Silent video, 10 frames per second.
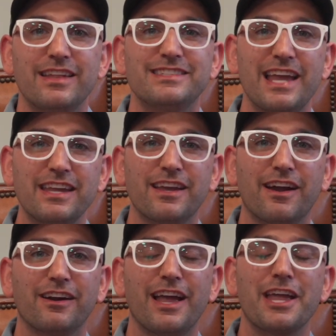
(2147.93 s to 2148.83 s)
Take
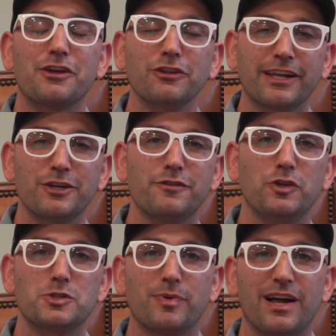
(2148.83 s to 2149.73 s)
care and good luck on your
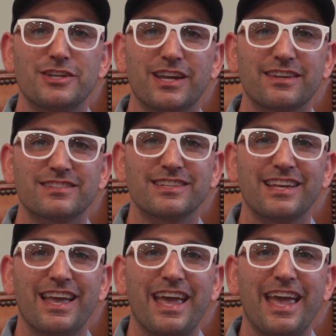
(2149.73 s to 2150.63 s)
future projects.
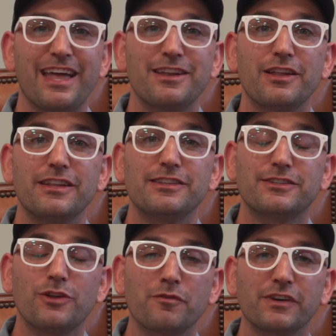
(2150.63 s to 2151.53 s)
And
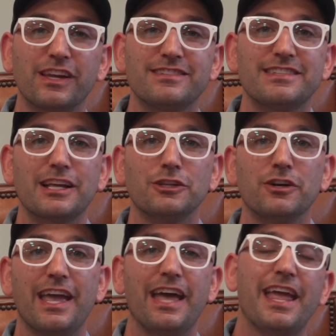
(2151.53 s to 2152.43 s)
don't forget to take a
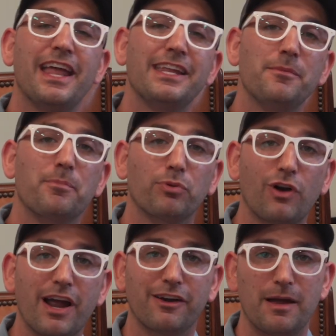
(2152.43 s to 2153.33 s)
look at any
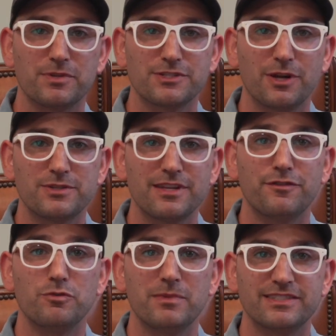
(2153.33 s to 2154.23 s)
prior episodes
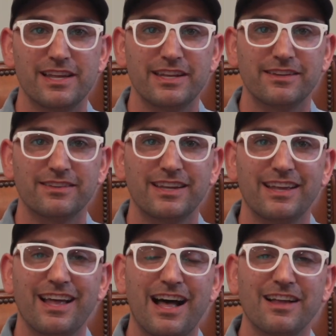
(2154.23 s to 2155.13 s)
if you missed any.
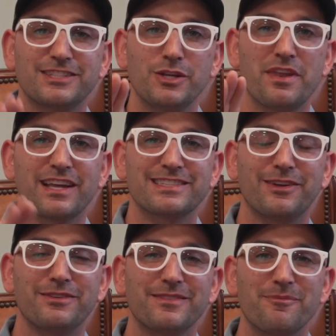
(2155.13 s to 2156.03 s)
I'll see you on the next one.